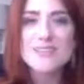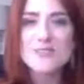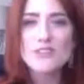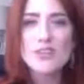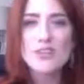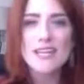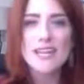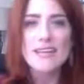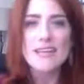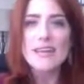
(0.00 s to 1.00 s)

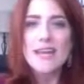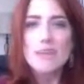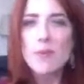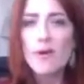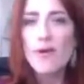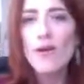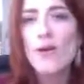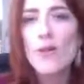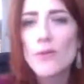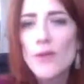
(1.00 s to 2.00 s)
joining. Hello,
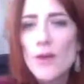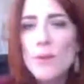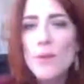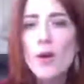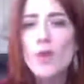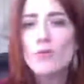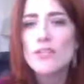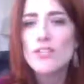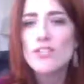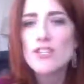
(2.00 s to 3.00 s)
Paul. Paul,
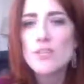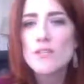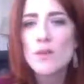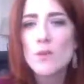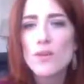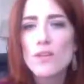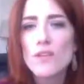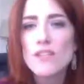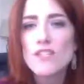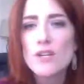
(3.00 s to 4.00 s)
relationships either work or
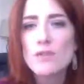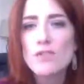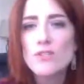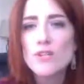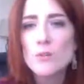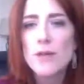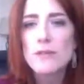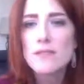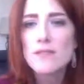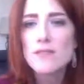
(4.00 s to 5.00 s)
they don't. Do your
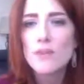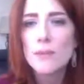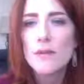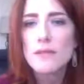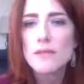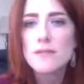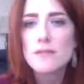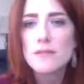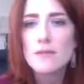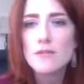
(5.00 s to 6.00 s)
best. Give your best.
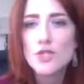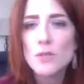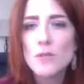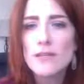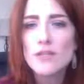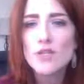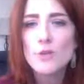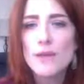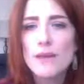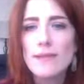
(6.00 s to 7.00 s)

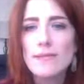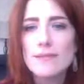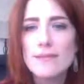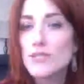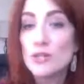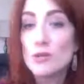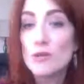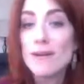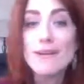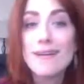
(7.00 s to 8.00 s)
Do.
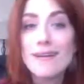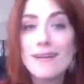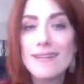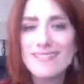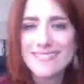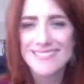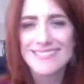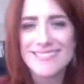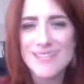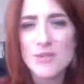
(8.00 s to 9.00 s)
Haha.
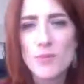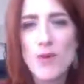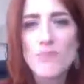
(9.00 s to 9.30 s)
Thank you, Paul.